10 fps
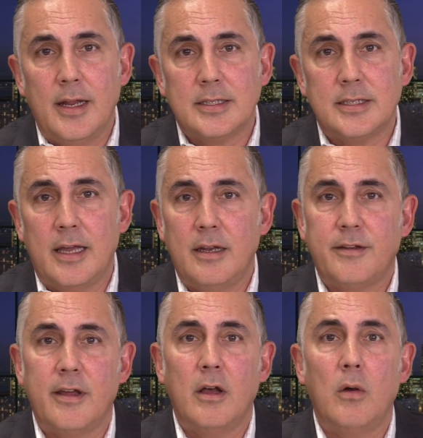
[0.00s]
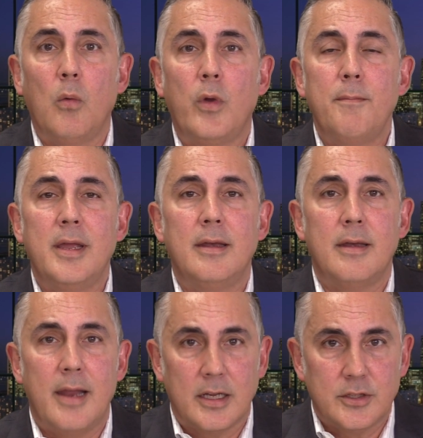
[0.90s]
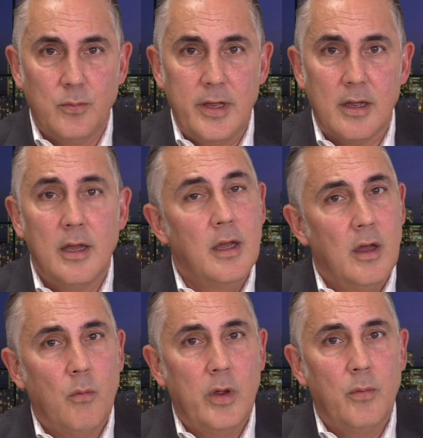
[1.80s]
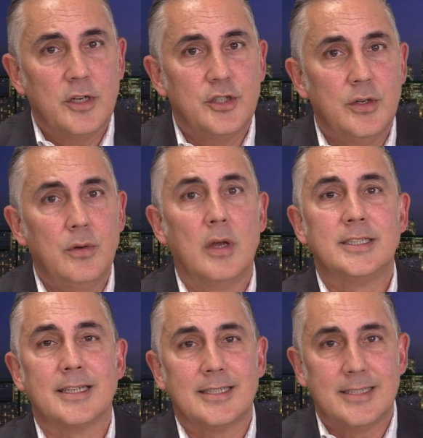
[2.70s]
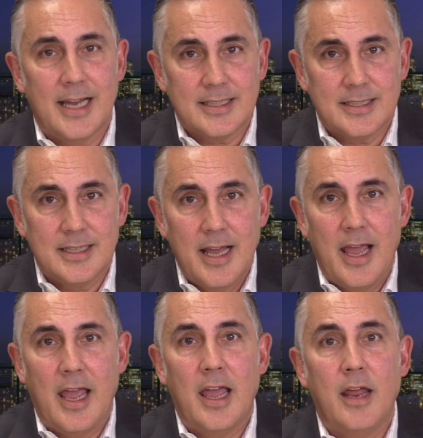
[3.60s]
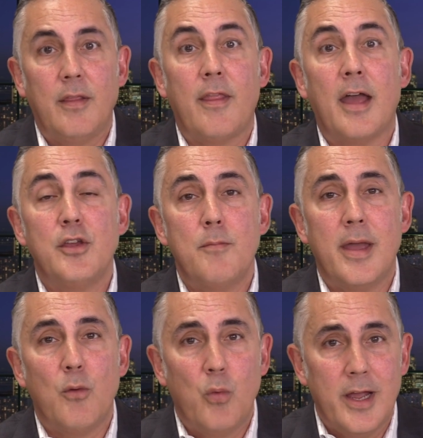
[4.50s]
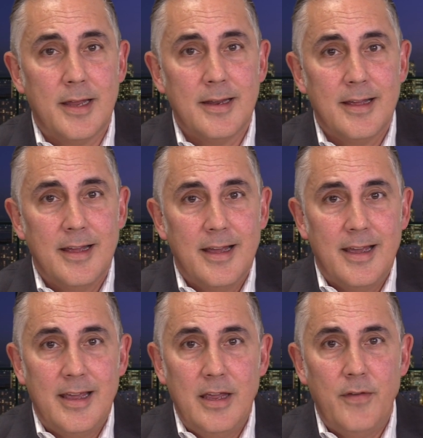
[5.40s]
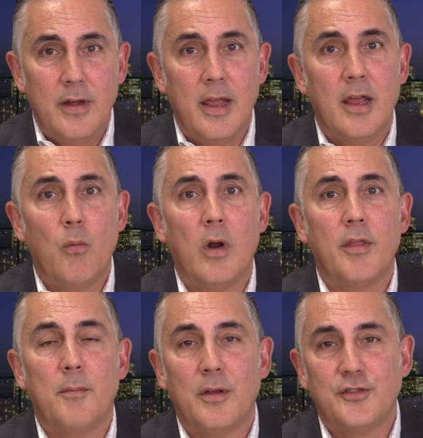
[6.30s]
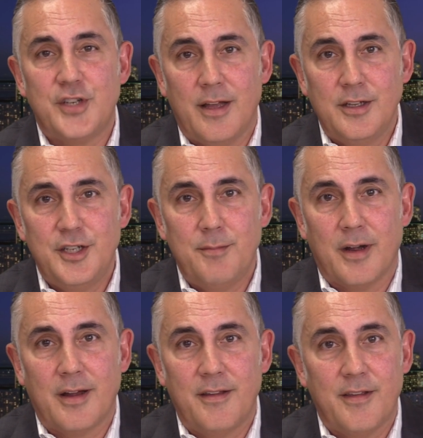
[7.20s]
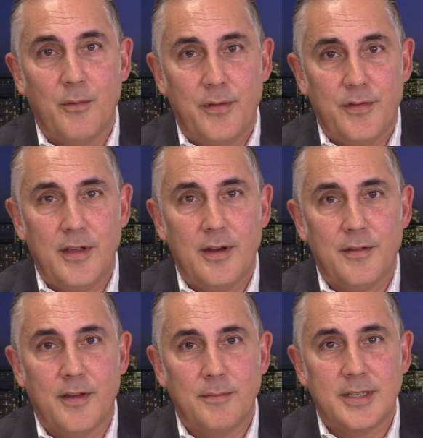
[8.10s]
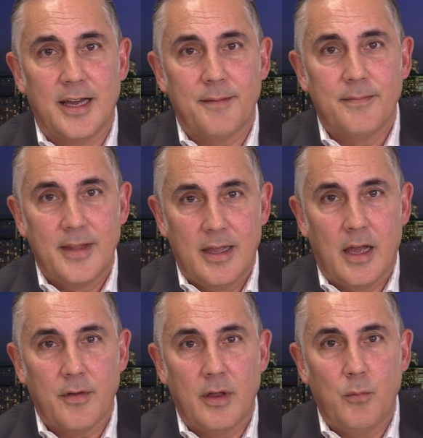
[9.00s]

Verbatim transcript: us. And until we meet next week, we wish you success and that you may win even in one of the most challenging markets that we've seen in some time. Have a good